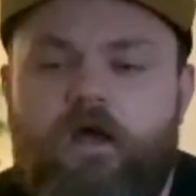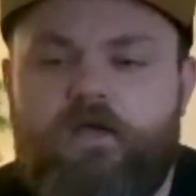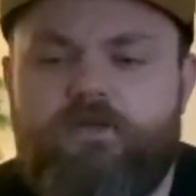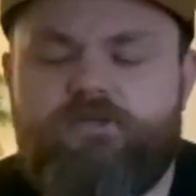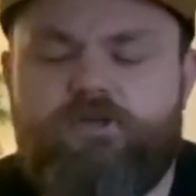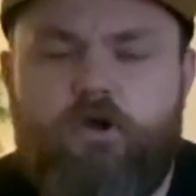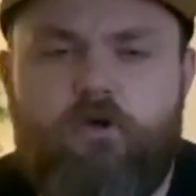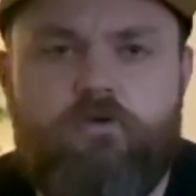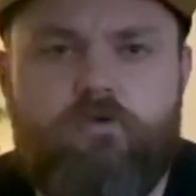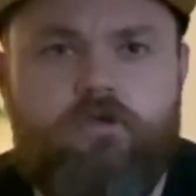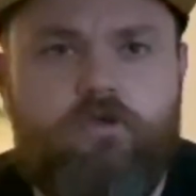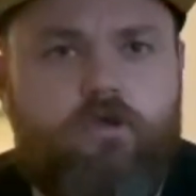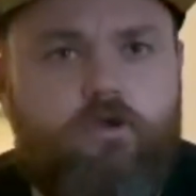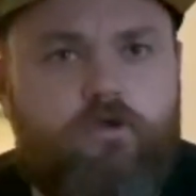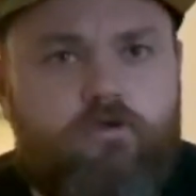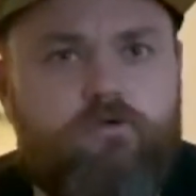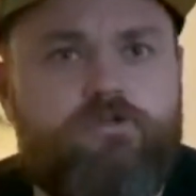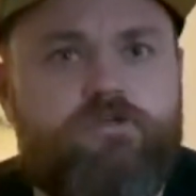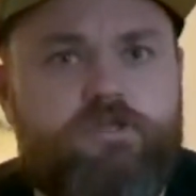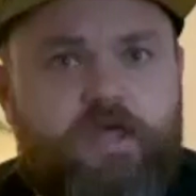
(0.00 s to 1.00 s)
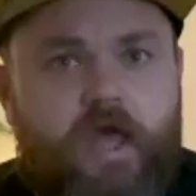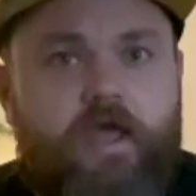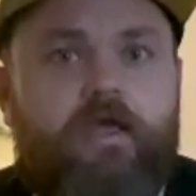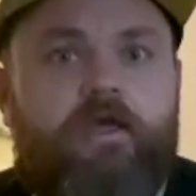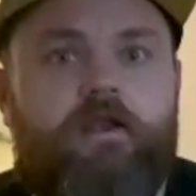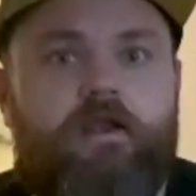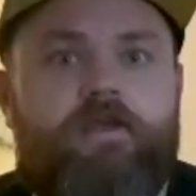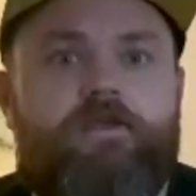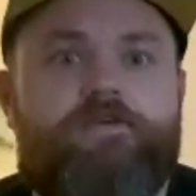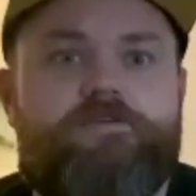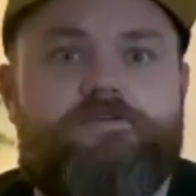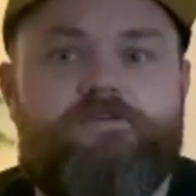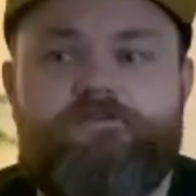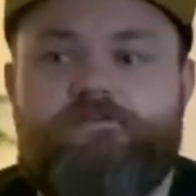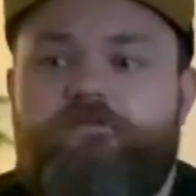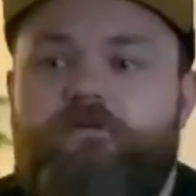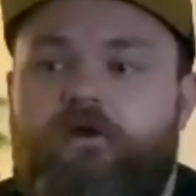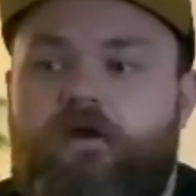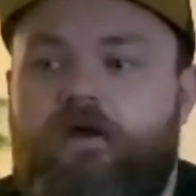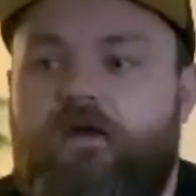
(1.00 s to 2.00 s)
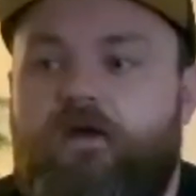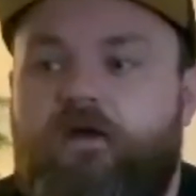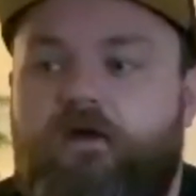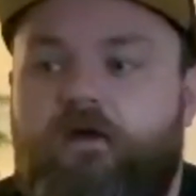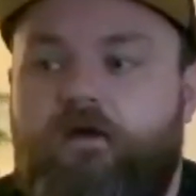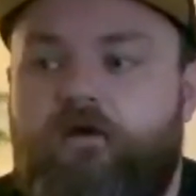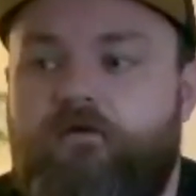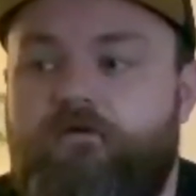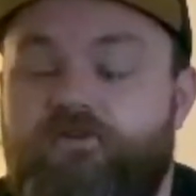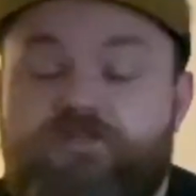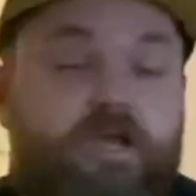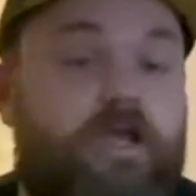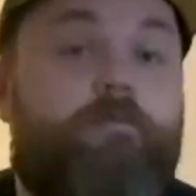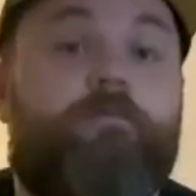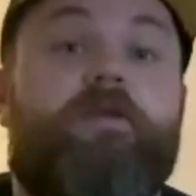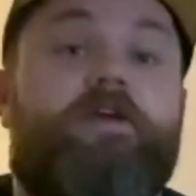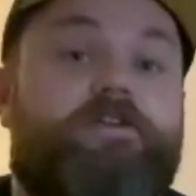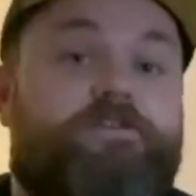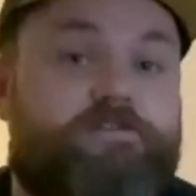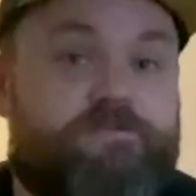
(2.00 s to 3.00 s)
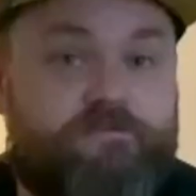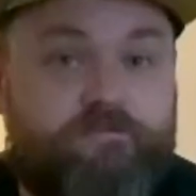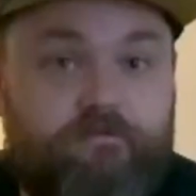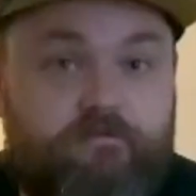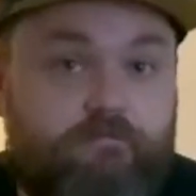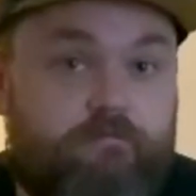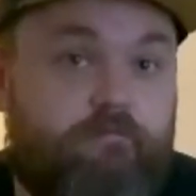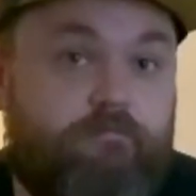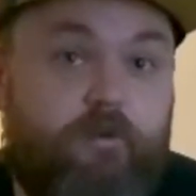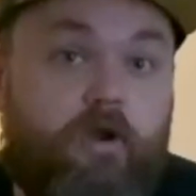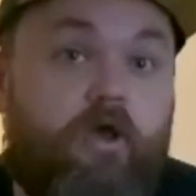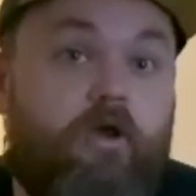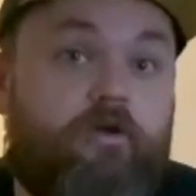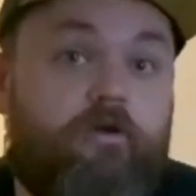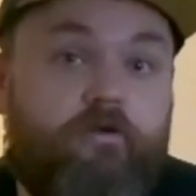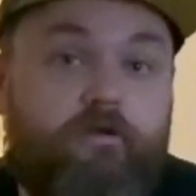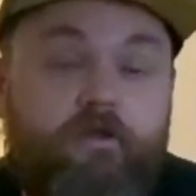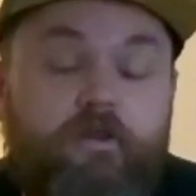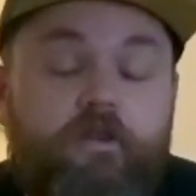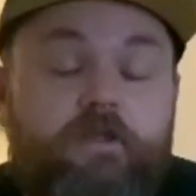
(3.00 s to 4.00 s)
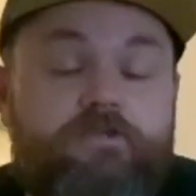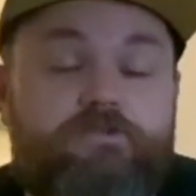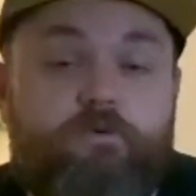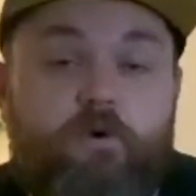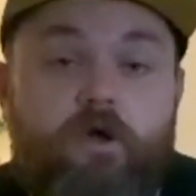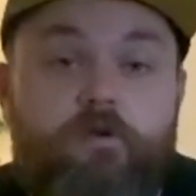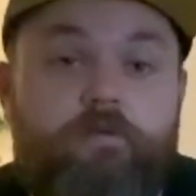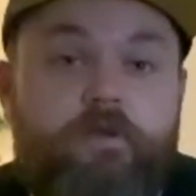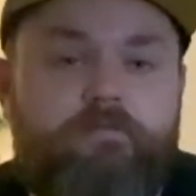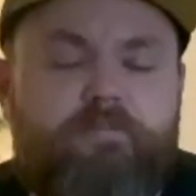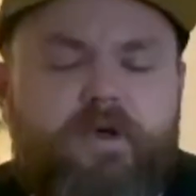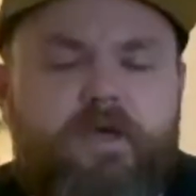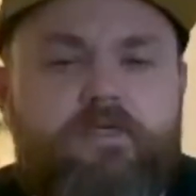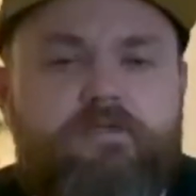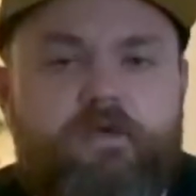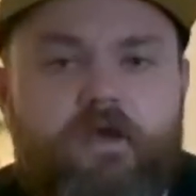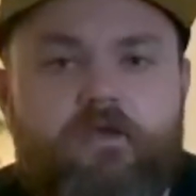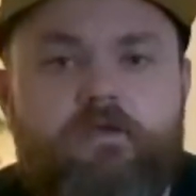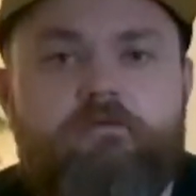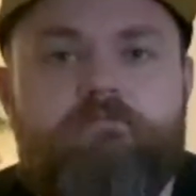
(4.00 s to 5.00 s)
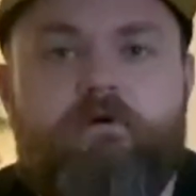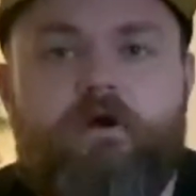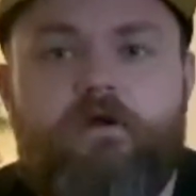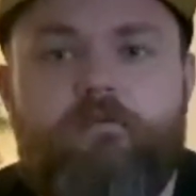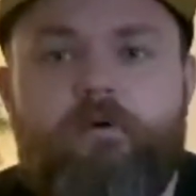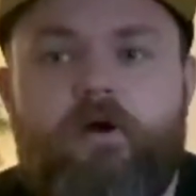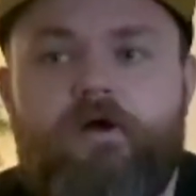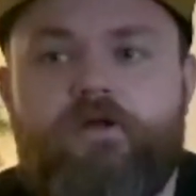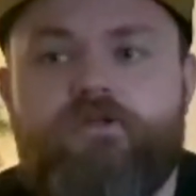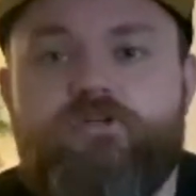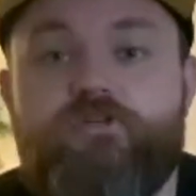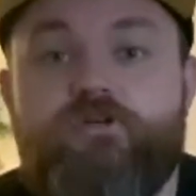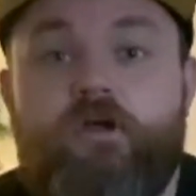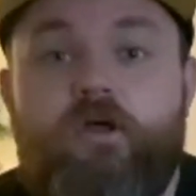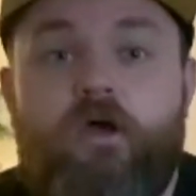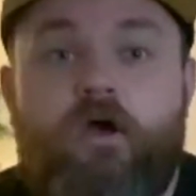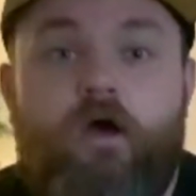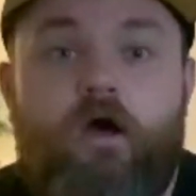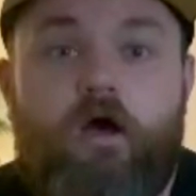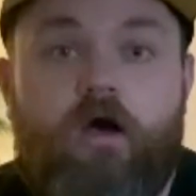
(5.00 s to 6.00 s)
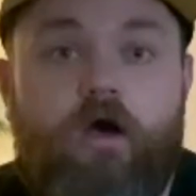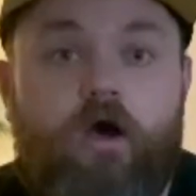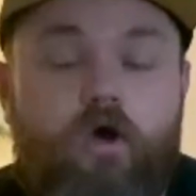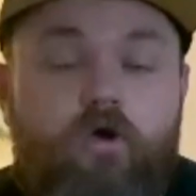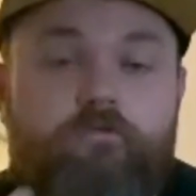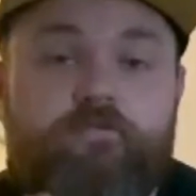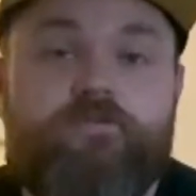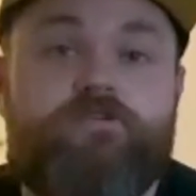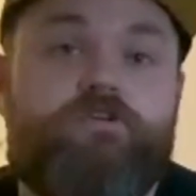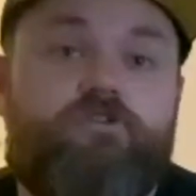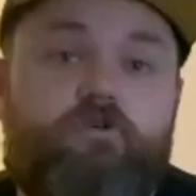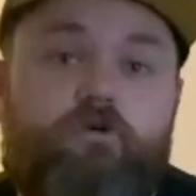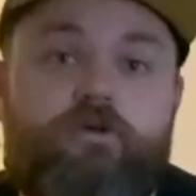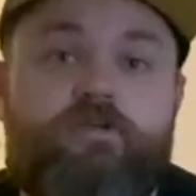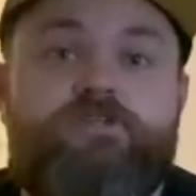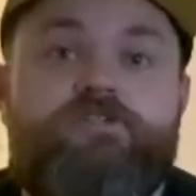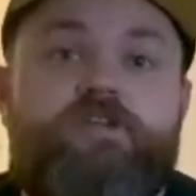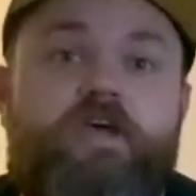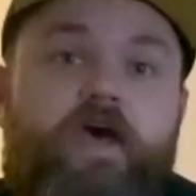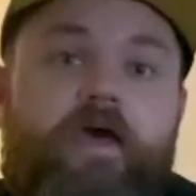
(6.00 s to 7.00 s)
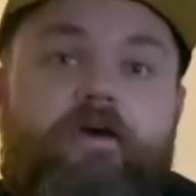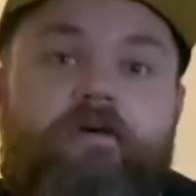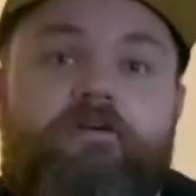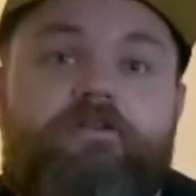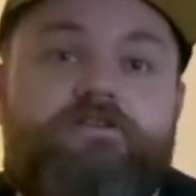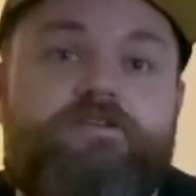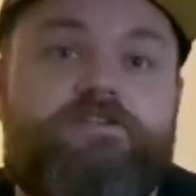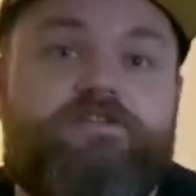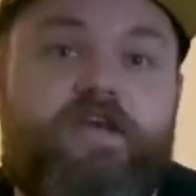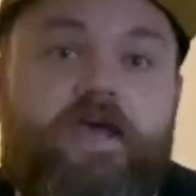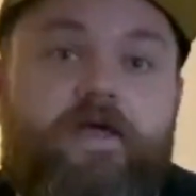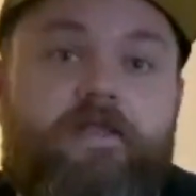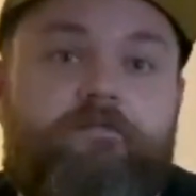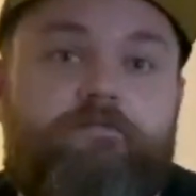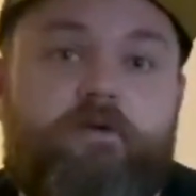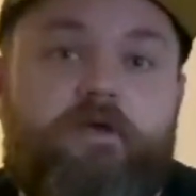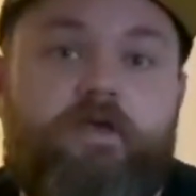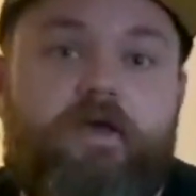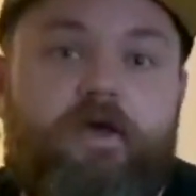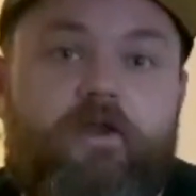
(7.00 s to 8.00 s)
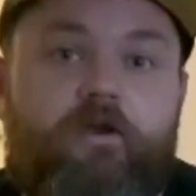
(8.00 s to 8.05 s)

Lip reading: So huge, thankless, shameless plug to OBP. Thank you very much. Over to DeutchTech to see how they've been getting